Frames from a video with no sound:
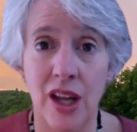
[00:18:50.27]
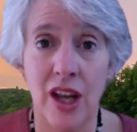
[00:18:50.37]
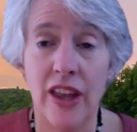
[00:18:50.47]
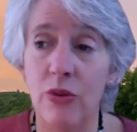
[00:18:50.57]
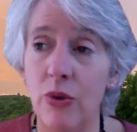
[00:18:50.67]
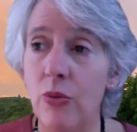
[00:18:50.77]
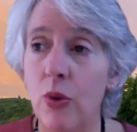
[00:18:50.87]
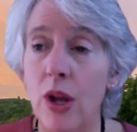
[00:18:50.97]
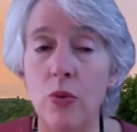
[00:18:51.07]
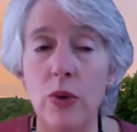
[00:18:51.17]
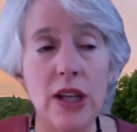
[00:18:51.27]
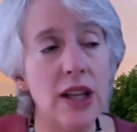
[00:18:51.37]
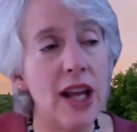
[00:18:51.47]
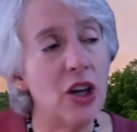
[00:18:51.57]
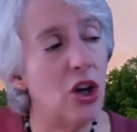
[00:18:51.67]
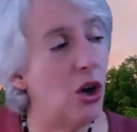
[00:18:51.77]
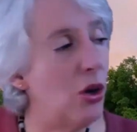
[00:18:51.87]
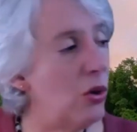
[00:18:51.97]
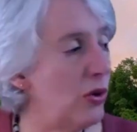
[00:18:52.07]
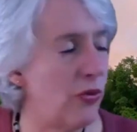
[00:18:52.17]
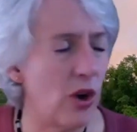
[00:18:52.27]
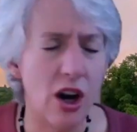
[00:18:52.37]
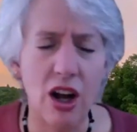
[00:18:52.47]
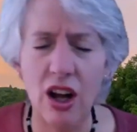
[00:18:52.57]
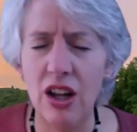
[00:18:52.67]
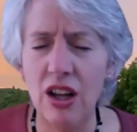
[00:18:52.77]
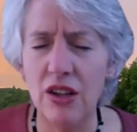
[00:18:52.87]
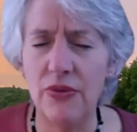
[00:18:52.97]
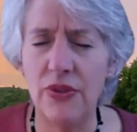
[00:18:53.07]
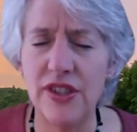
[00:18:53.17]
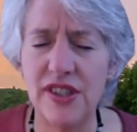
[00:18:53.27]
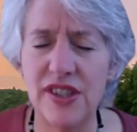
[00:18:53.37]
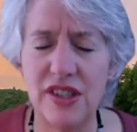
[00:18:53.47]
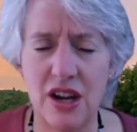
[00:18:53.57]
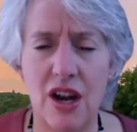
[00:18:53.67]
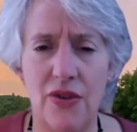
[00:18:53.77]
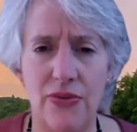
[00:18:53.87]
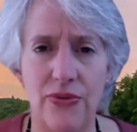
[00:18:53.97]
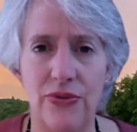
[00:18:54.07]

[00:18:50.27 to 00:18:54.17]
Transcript: And that when we let go of all of the stuff